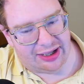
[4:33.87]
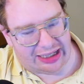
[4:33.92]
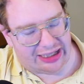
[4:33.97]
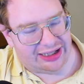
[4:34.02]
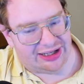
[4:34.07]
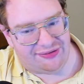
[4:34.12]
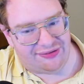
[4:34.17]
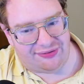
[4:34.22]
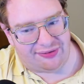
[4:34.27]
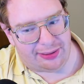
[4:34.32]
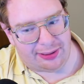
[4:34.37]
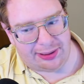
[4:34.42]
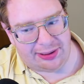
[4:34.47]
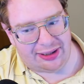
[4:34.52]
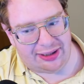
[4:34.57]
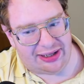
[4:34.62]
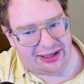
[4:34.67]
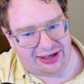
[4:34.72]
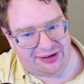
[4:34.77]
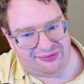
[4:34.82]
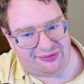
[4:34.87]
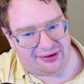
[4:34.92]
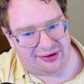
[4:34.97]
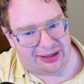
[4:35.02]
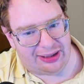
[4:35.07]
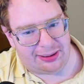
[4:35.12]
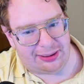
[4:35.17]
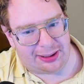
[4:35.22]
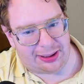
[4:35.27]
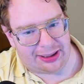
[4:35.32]

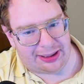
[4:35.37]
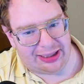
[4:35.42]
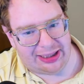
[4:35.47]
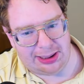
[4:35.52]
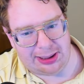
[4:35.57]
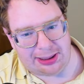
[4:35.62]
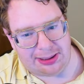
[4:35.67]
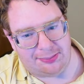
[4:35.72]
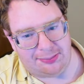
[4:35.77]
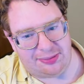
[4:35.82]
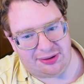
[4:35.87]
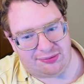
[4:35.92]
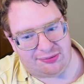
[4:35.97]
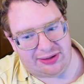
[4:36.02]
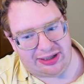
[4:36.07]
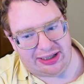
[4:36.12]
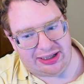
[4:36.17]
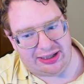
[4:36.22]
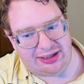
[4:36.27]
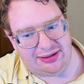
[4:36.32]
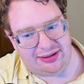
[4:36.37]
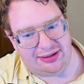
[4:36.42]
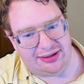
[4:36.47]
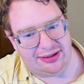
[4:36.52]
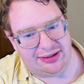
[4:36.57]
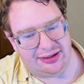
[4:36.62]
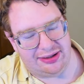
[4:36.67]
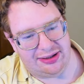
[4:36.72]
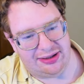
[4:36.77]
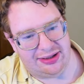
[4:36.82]
differentiation between,
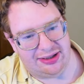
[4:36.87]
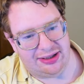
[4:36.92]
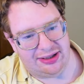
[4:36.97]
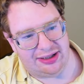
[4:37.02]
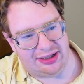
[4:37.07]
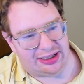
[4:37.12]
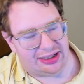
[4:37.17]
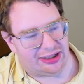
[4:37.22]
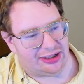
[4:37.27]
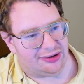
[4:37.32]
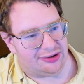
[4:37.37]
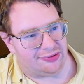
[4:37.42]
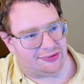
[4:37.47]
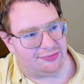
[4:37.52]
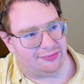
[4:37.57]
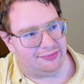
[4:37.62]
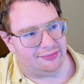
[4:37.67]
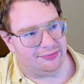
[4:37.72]
you know,